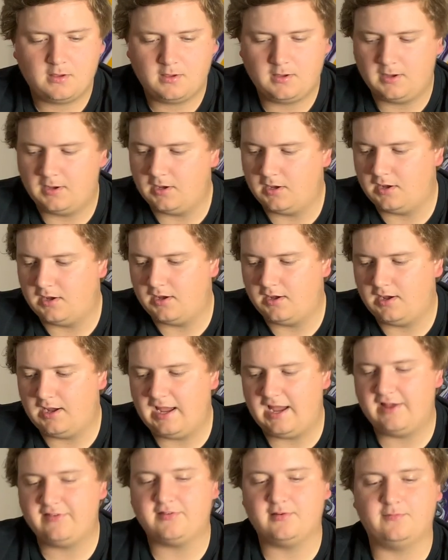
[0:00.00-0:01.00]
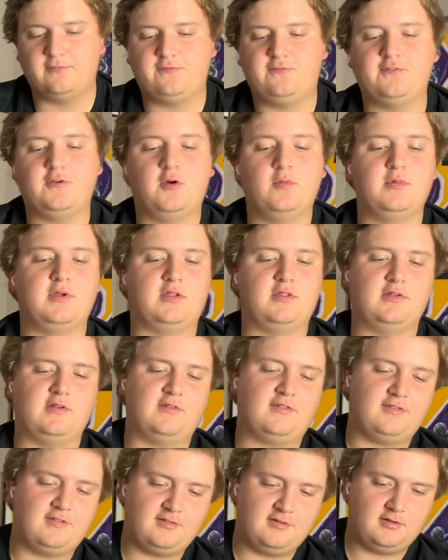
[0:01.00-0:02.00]
As I'm filming
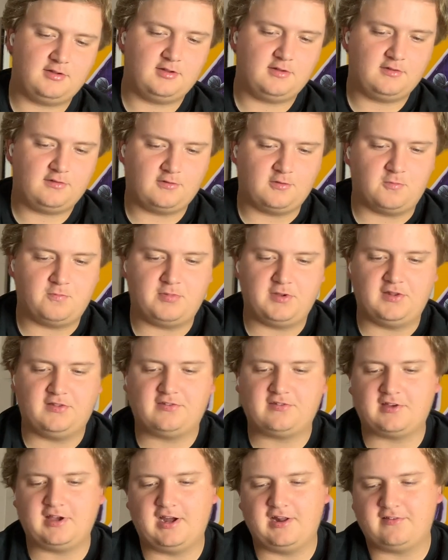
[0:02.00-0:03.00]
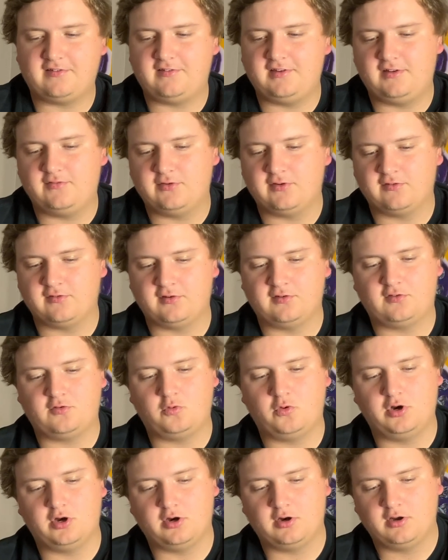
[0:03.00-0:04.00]
this, so Ben Scott Stevens on
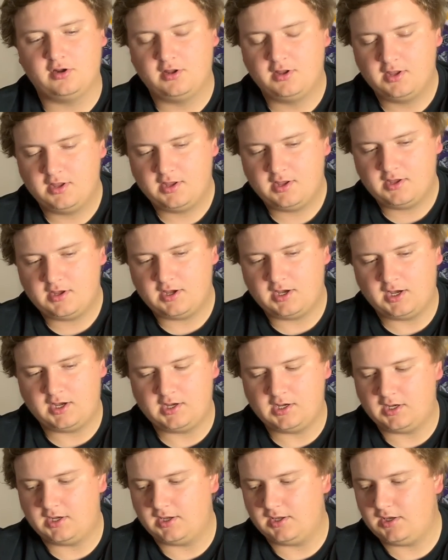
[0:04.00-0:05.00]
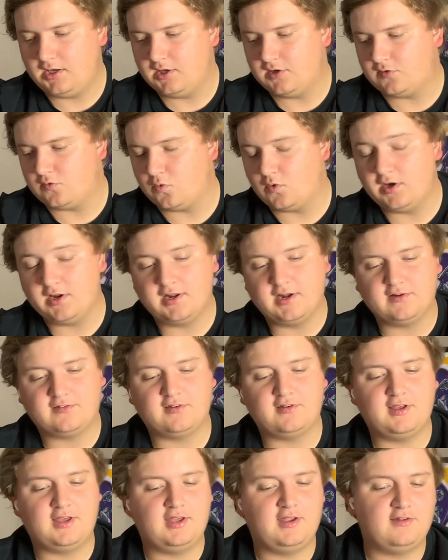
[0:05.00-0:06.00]
Twitter, he tweeted out
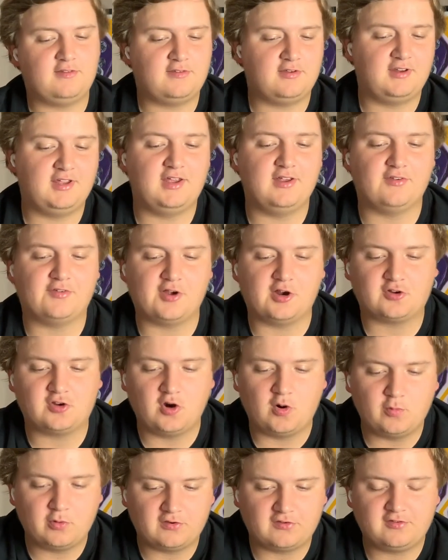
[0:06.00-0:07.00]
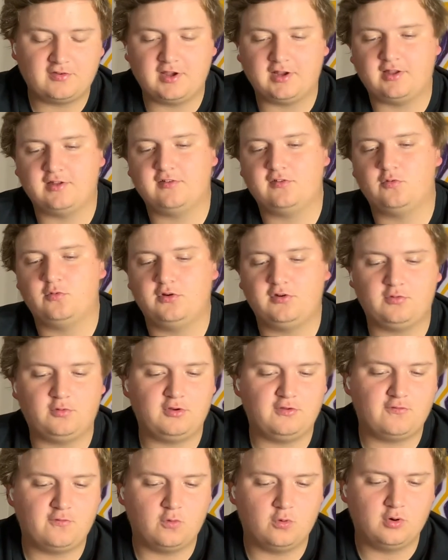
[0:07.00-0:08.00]
today is October 2nd,
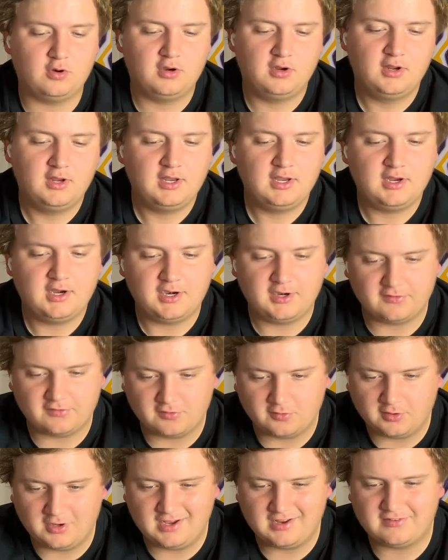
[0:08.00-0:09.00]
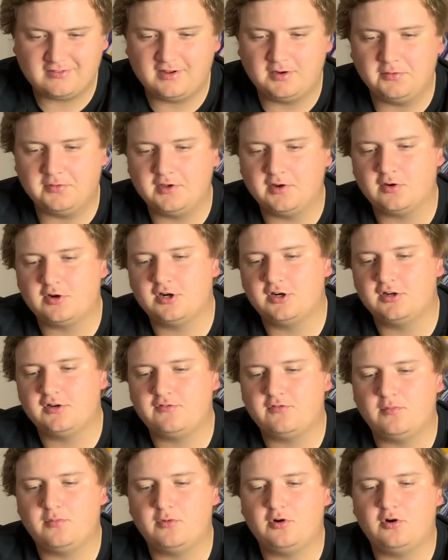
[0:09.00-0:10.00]
2024. It is the last day without college
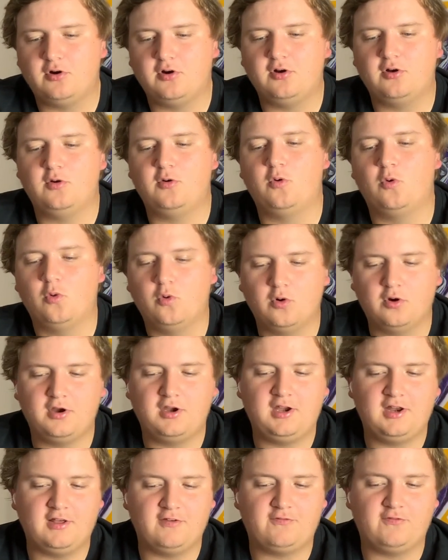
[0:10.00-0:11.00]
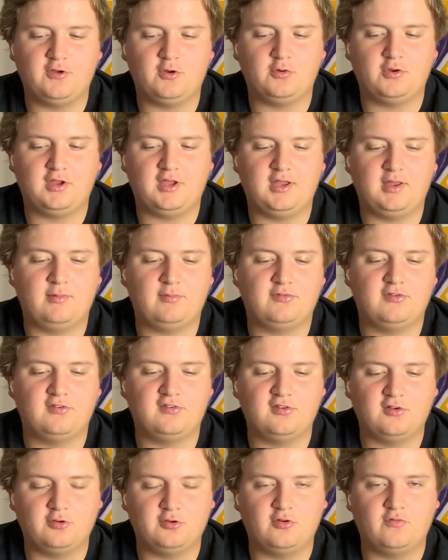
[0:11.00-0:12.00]
football or NFL games
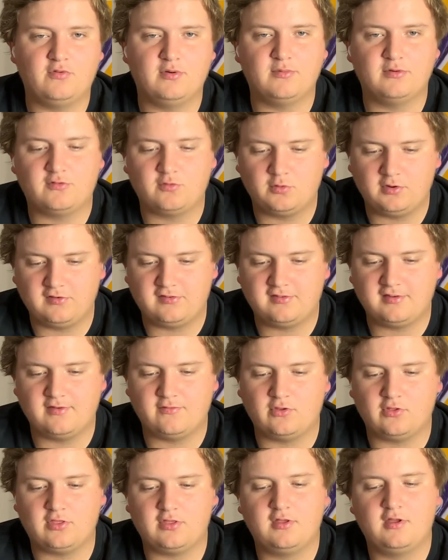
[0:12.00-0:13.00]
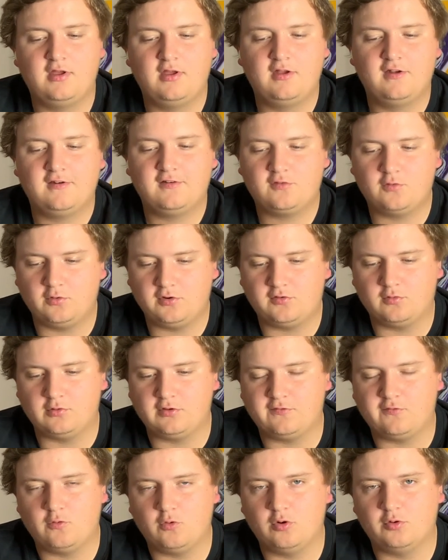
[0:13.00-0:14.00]
until November 27th,
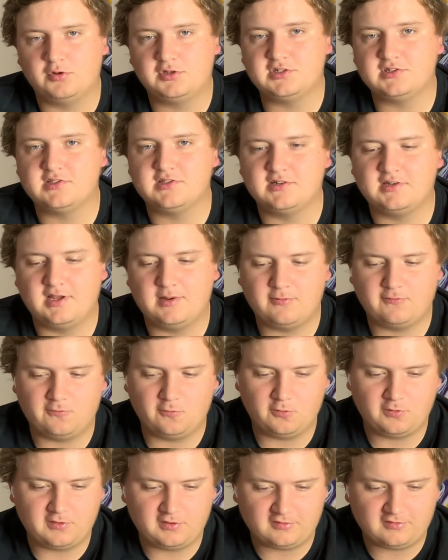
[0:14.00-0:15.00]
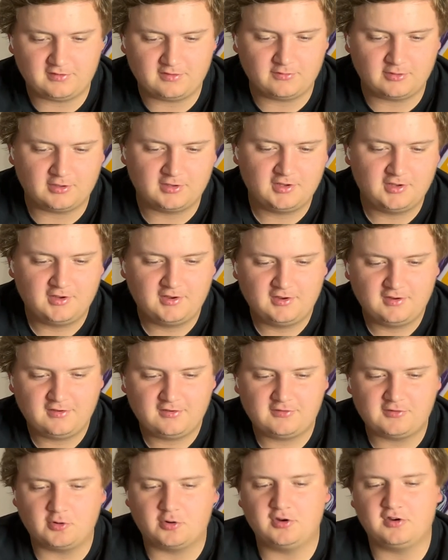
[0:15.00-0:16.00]
2024, which is the day before Thanksgiving.
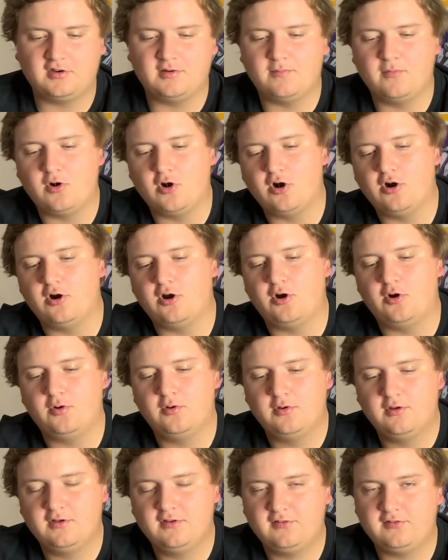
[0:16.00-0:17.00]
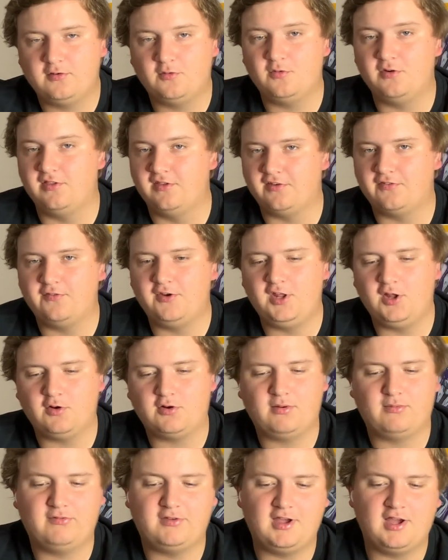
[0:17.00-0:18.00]
Starting tomorrow, so when this video
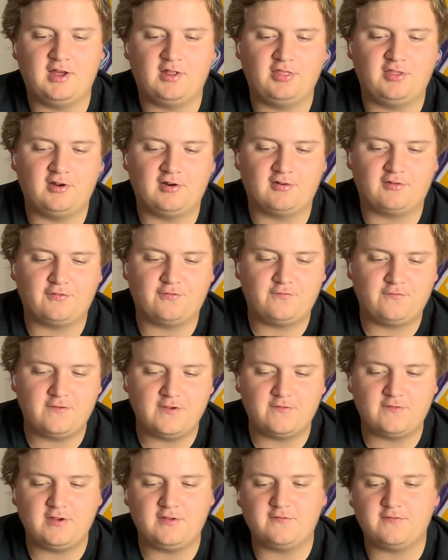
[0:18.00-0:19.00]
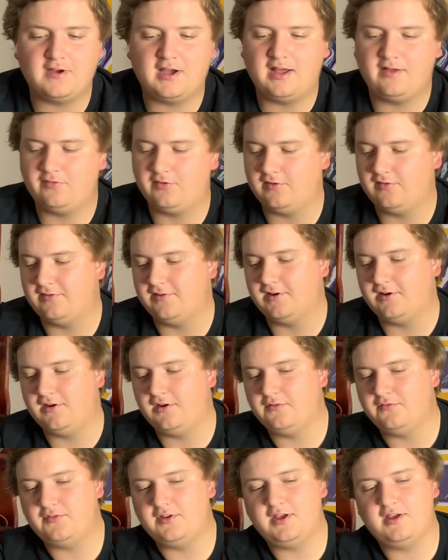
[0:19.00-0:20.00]
comes out, there's 55
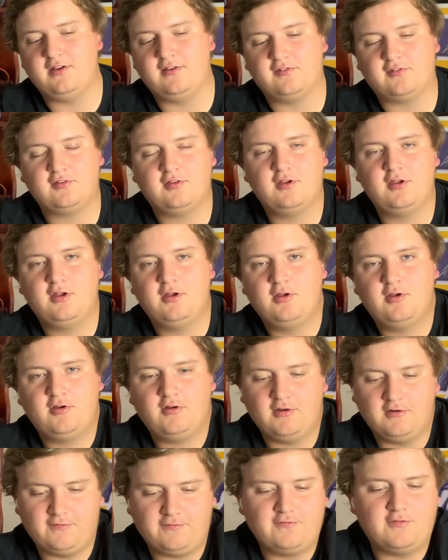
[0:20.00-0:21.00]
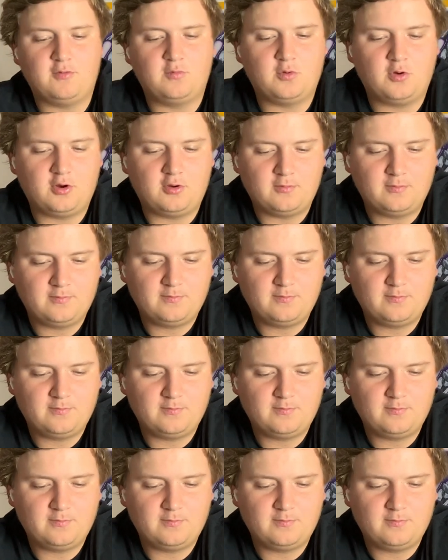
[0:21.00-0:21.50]
consecutive days of football.